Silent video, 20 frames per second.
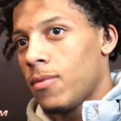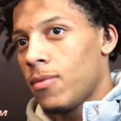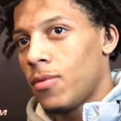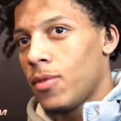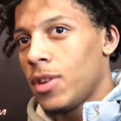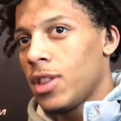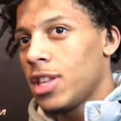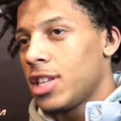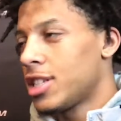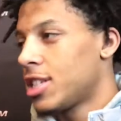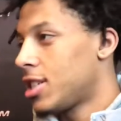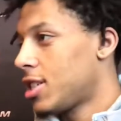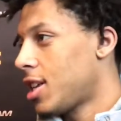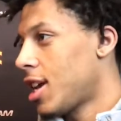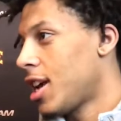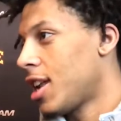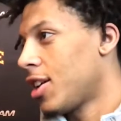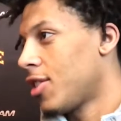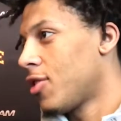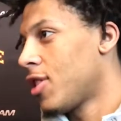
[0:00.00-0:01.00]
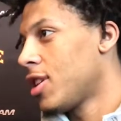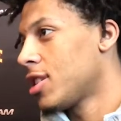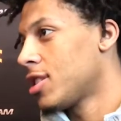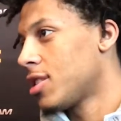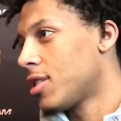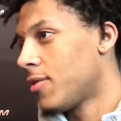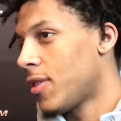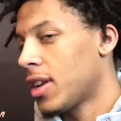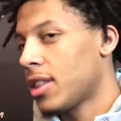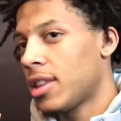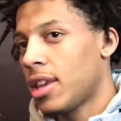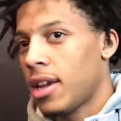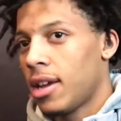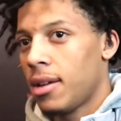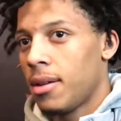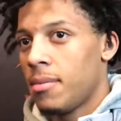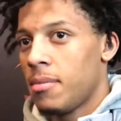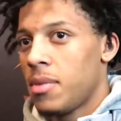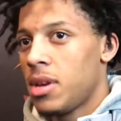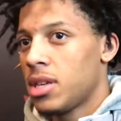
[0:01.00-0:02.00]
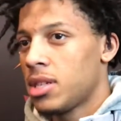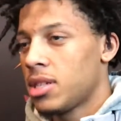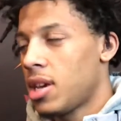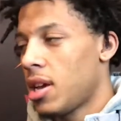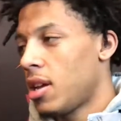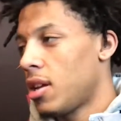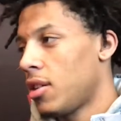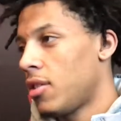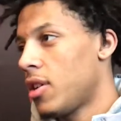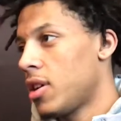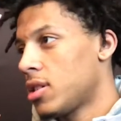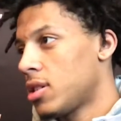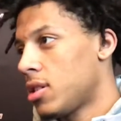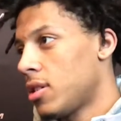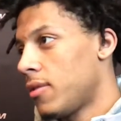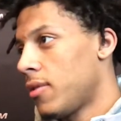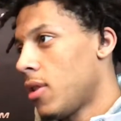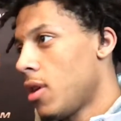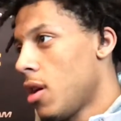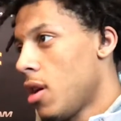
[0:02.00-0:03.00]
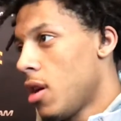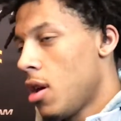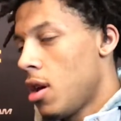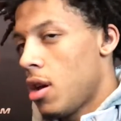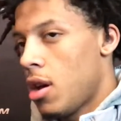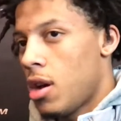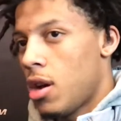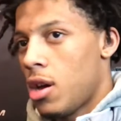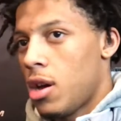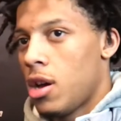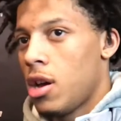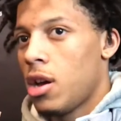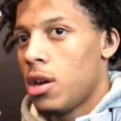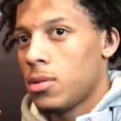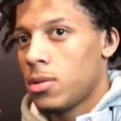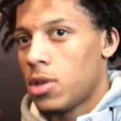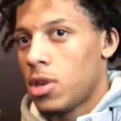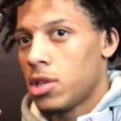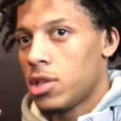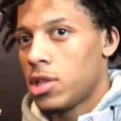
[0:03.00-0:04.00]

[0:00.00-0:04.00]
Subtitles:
Really just staying aggressive. I think me staying aggressive helps our